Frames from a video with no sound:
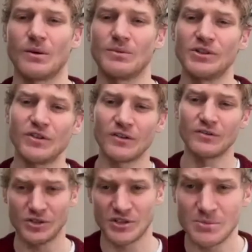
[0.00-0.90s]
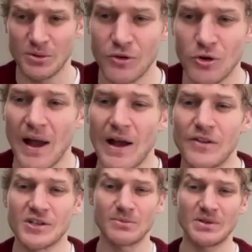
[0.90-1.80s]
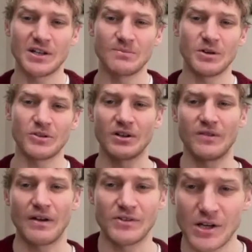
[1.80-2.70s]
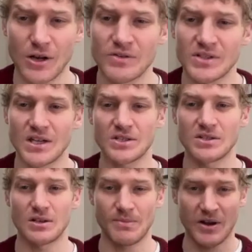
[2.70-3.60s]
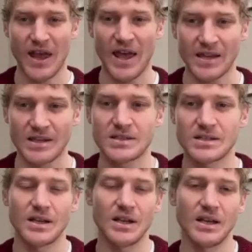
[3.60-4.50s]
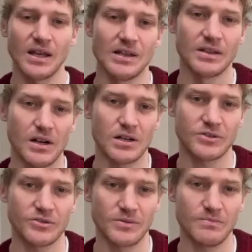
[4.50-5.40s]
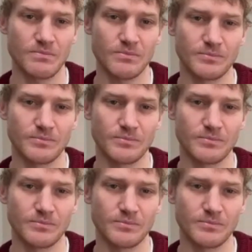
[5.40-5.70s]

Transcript: I mean, you've kind of touched on this before, but how this can be done in both kind of everyday conversations about aid in the classroom?